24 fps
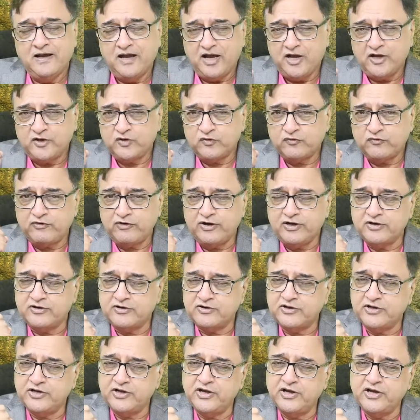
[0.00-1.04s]
and you felt
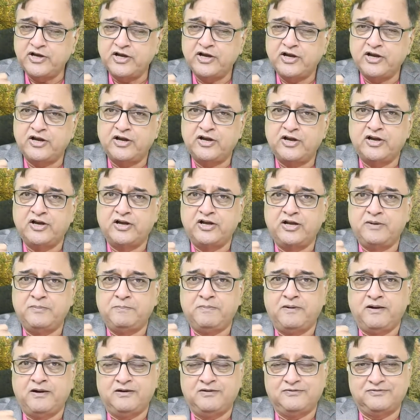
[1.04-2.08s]
really
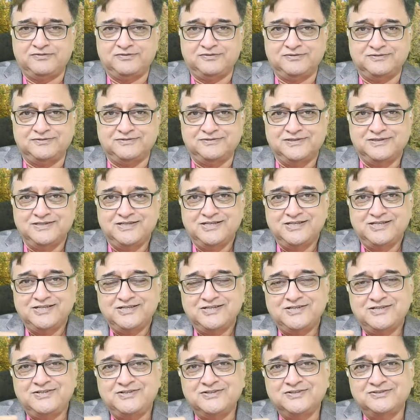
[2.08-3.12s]
powerful.
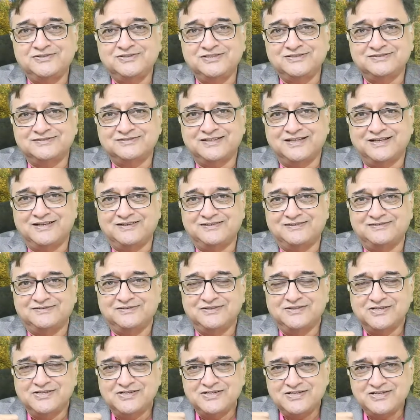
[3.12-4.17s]
Do this now.
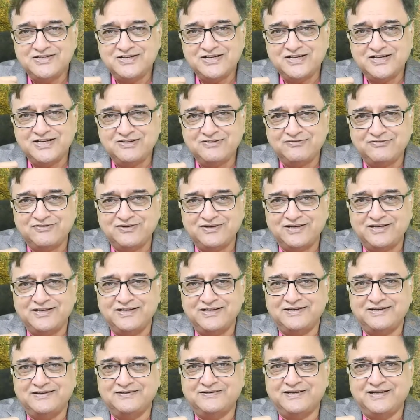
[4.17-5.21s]
Really feel
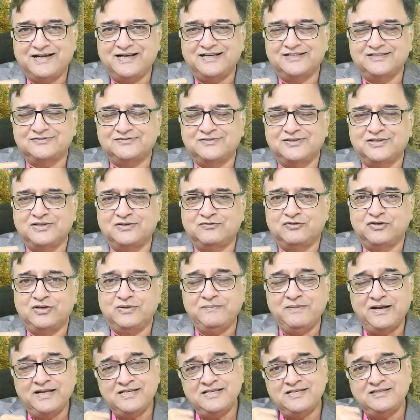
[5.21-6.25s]
it. That's wonderful.
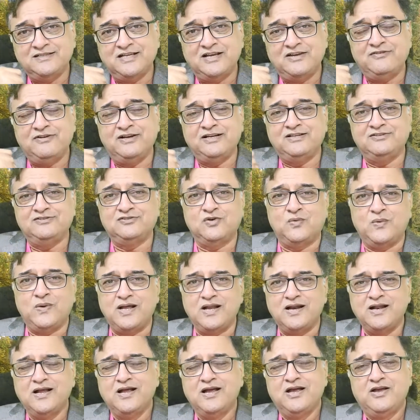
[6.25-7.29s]
Imagine the event is
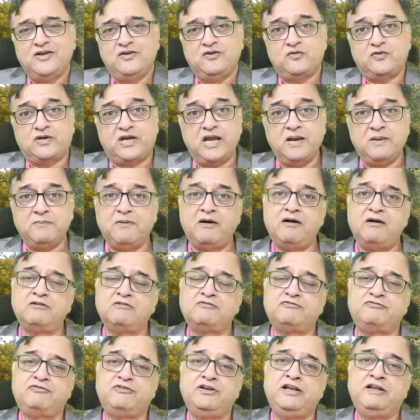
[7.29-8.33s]
over. You came out
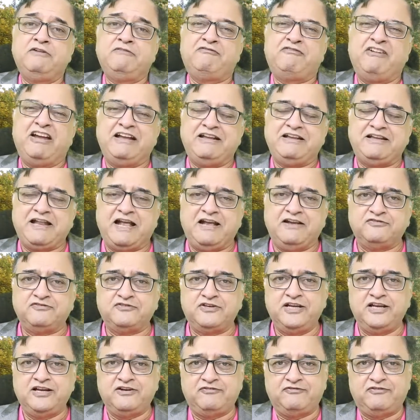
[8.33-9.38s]
feeling
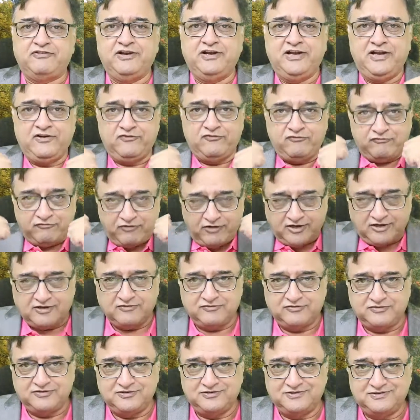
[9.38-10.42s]
fantastic, feeling
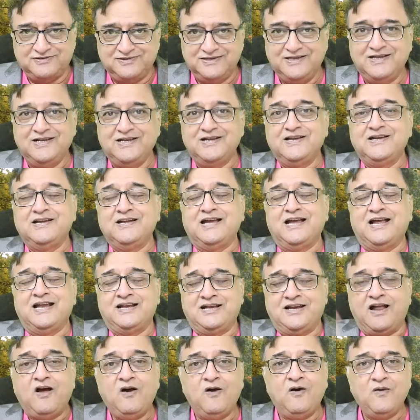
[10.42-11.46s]
wonderful. And
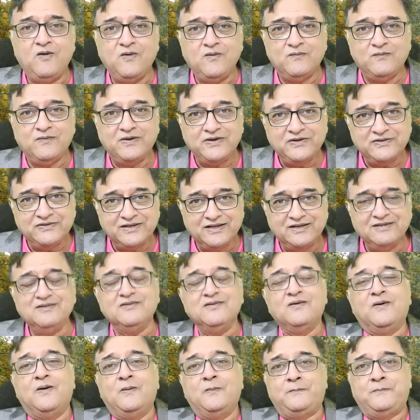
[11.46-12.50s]
now when you're done,
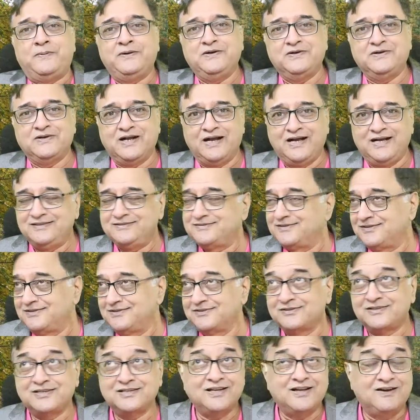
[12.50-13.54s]
open your eyes and
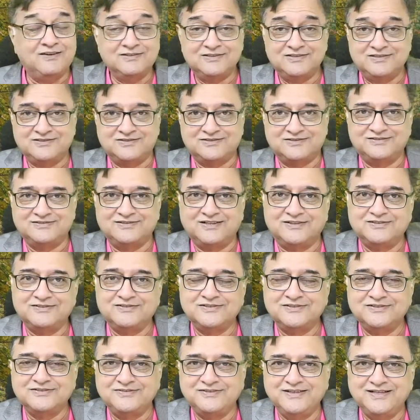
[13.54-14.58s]
look around and notice how
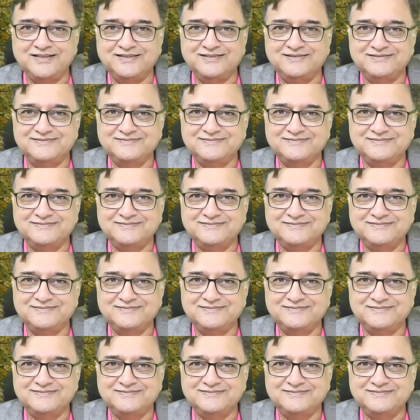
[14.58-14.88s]
good you feel.